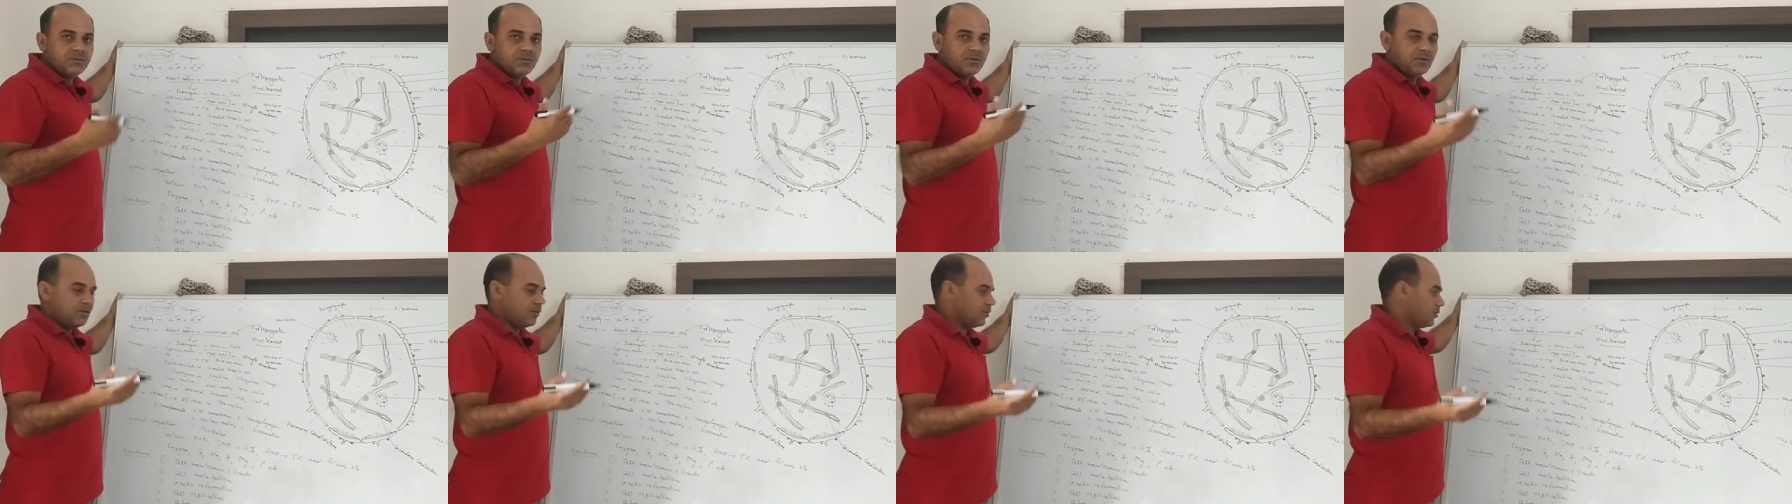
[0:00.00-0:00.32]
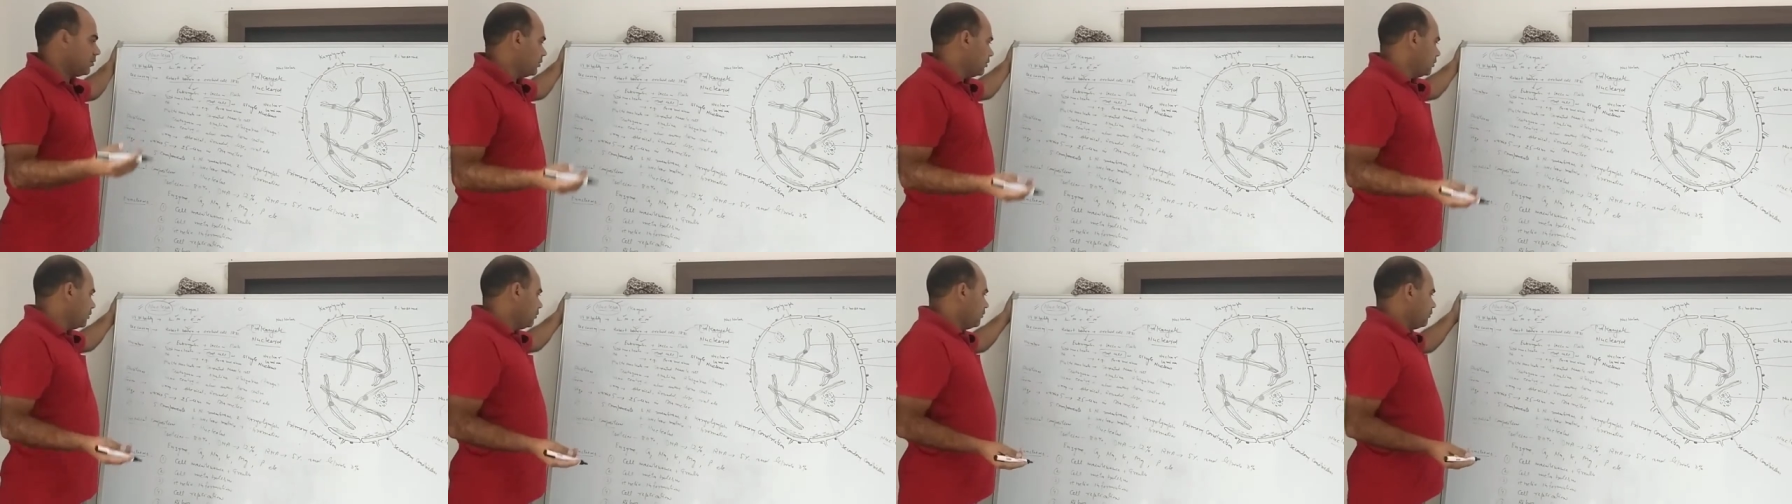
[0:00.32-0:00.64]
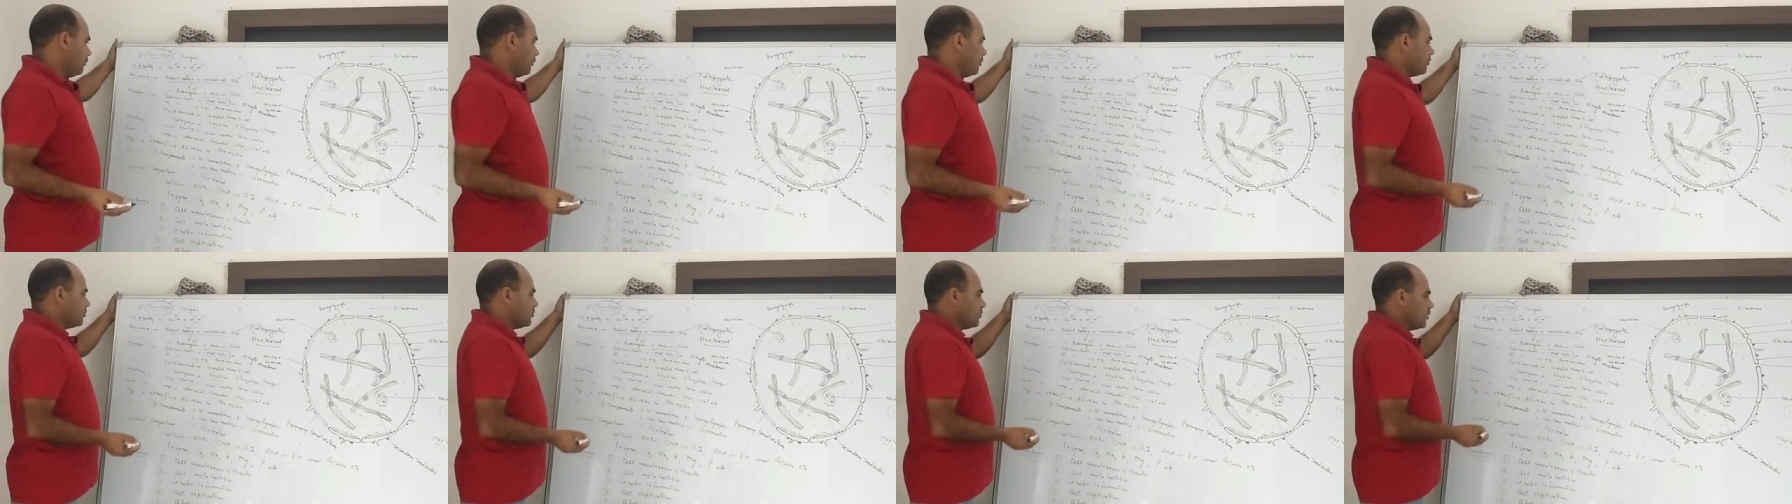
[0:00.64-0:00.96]
more.
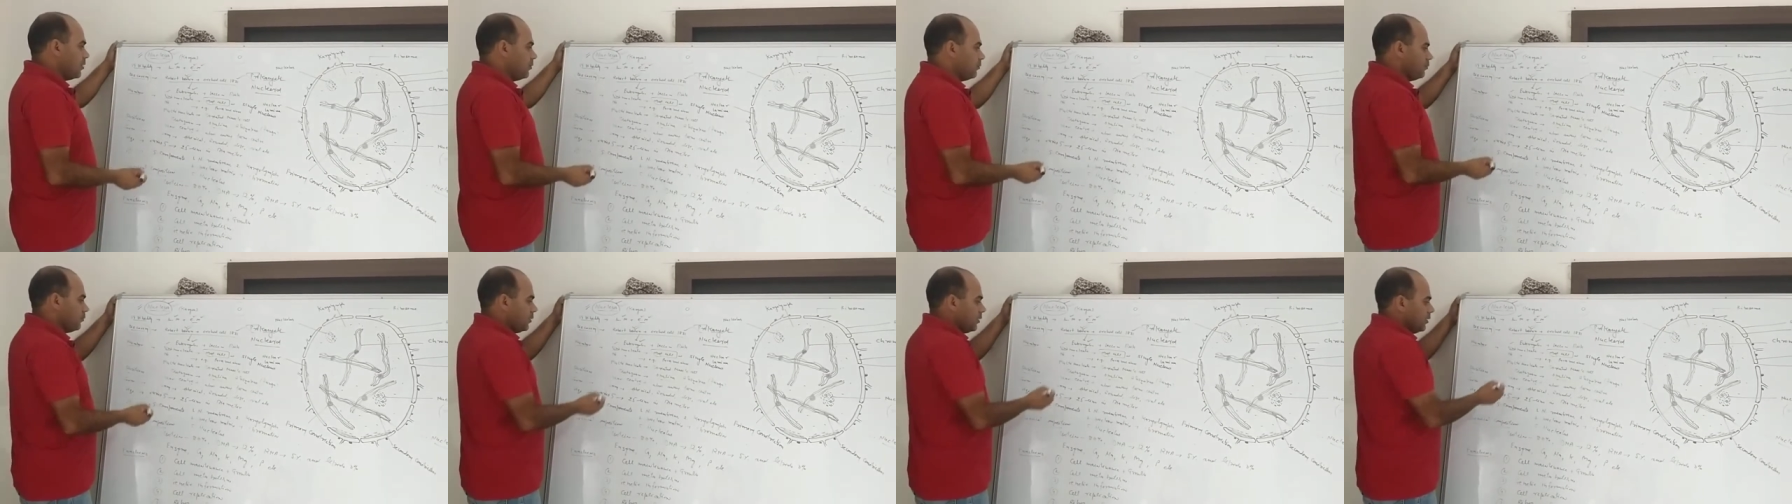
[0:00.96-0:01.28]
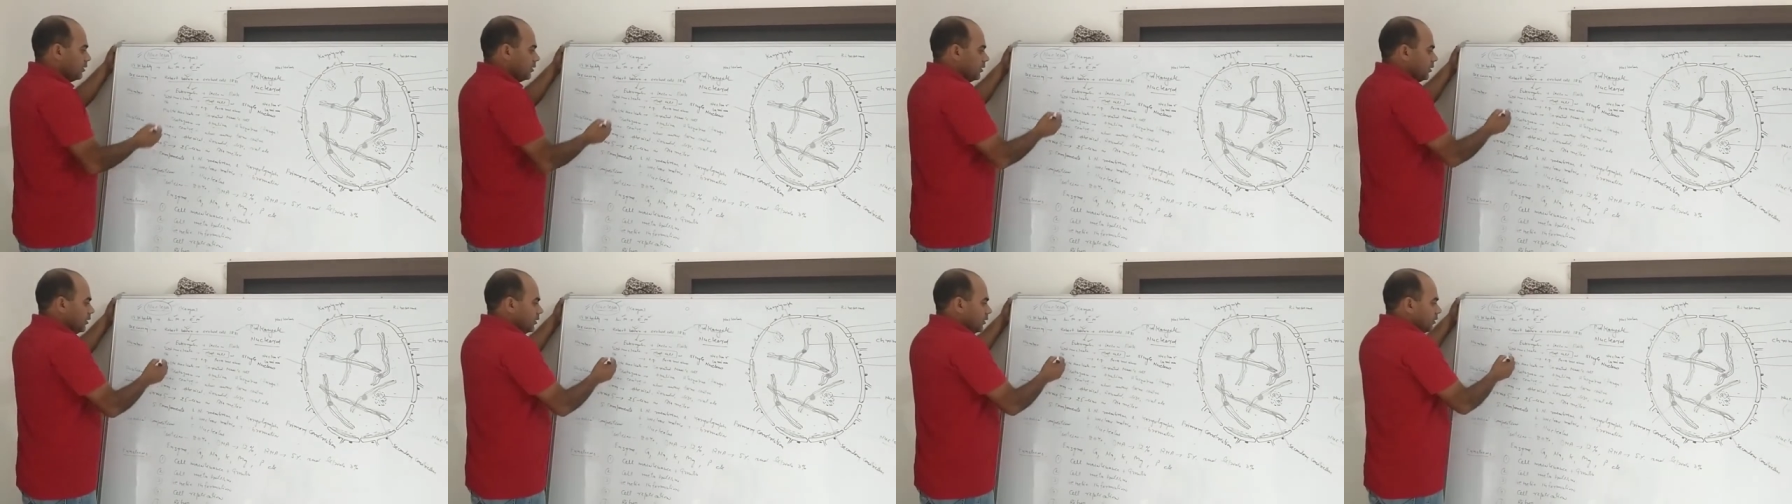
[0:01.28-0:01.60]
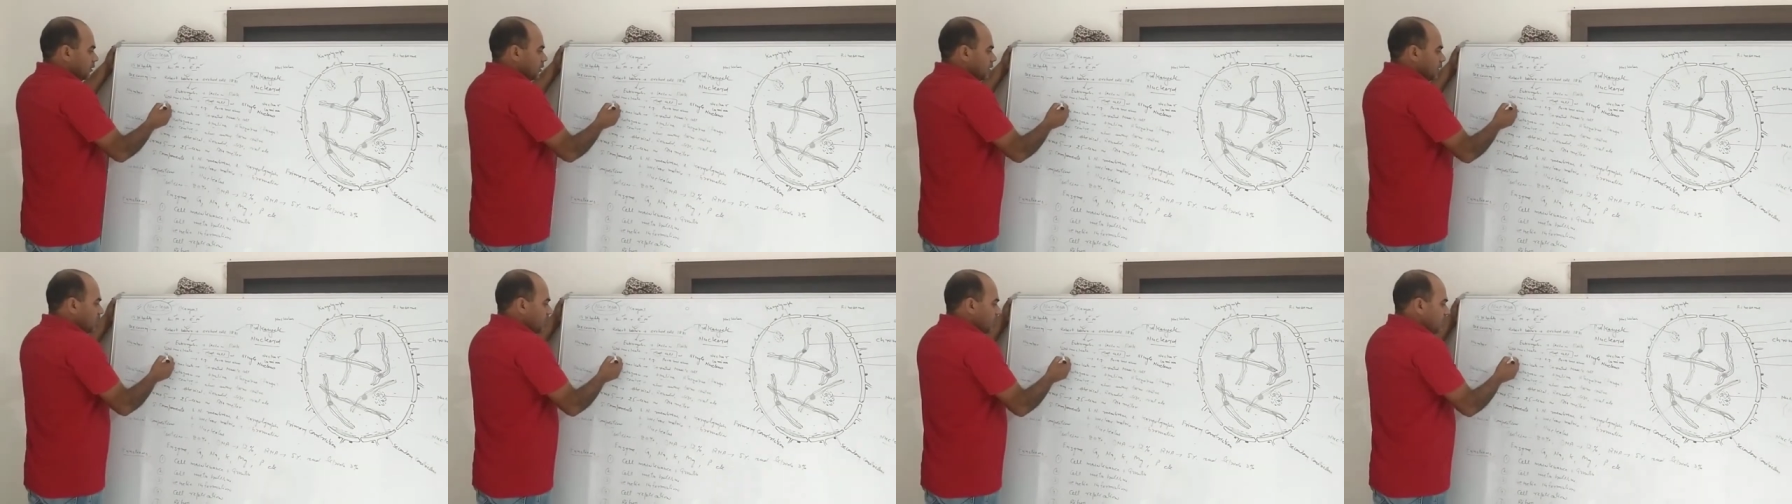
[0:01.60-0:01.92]
For example,
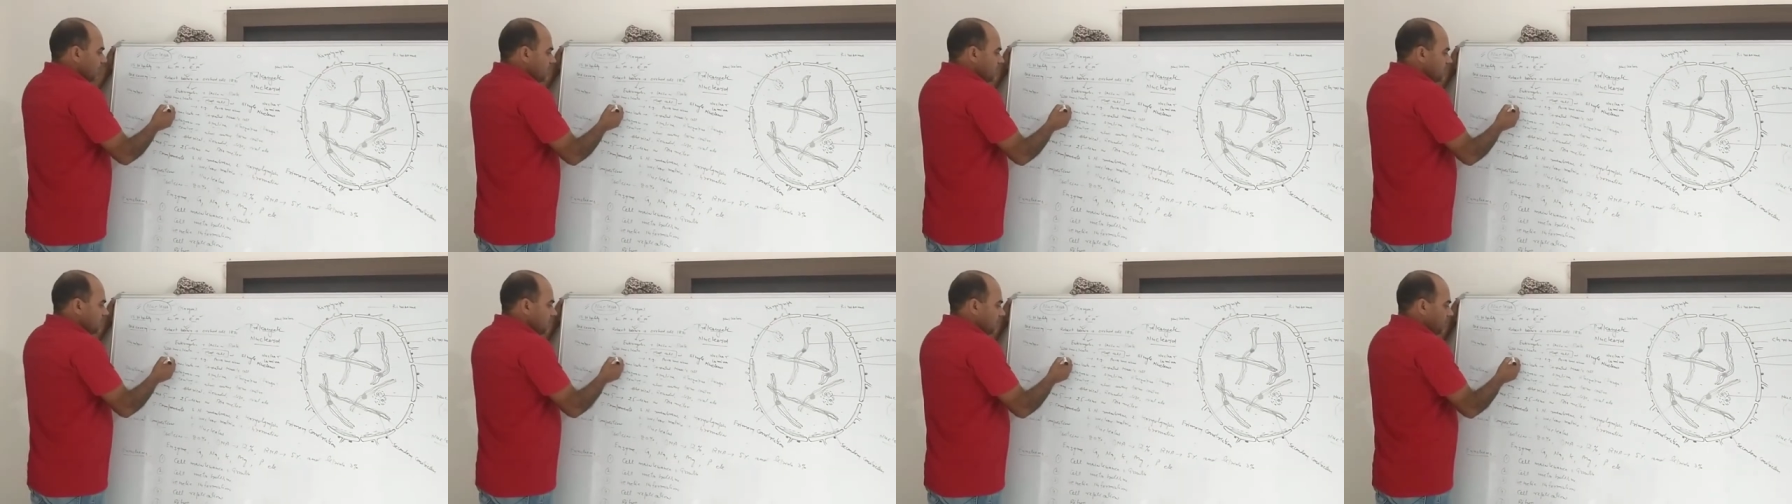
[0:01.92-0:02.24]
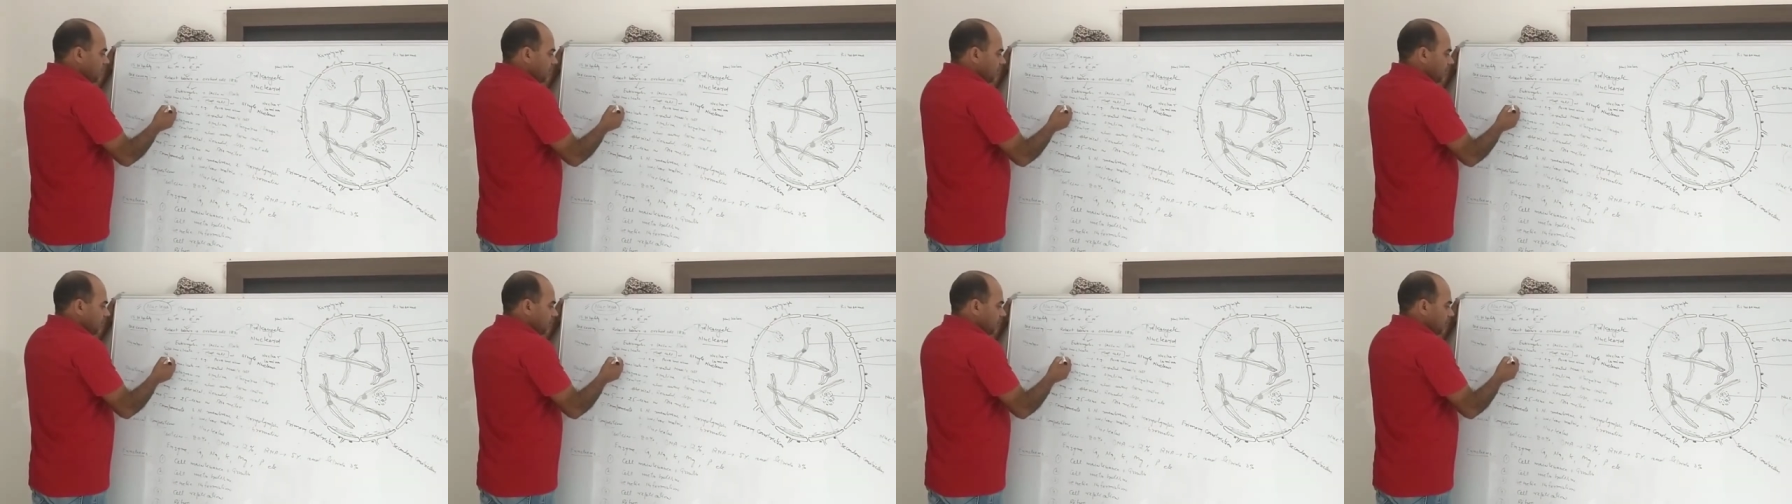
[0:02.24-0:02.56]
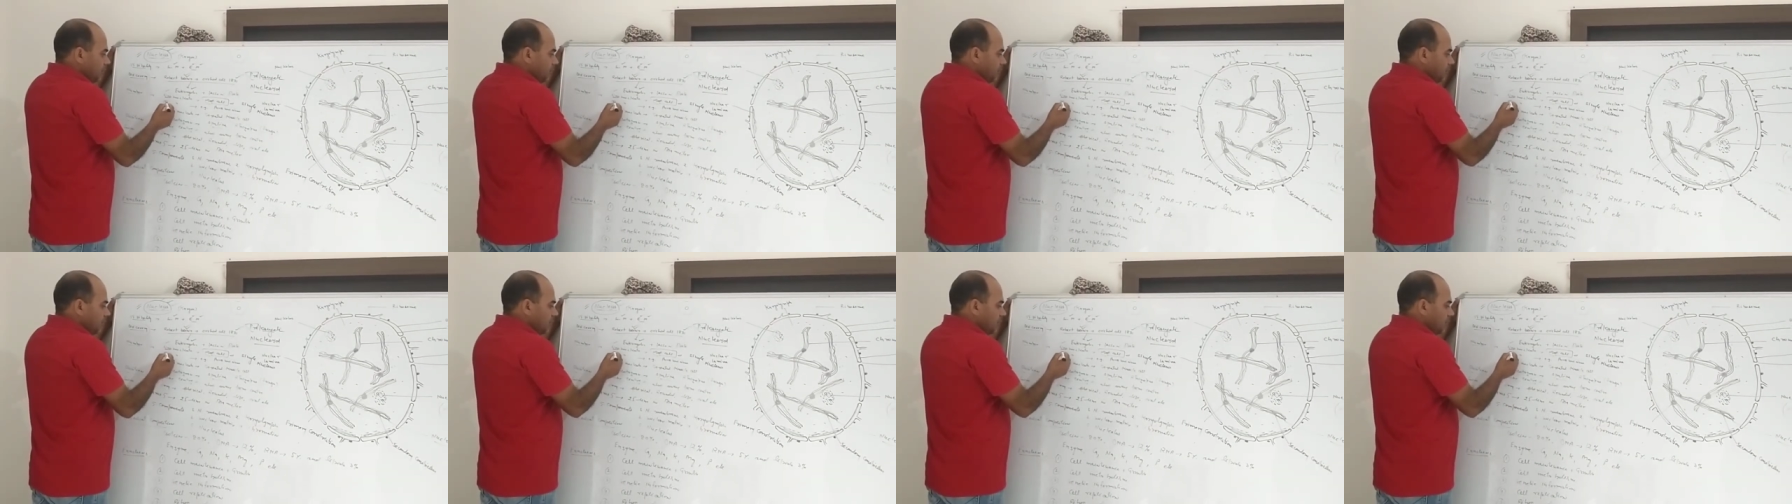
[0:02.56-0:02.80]
the condition 1,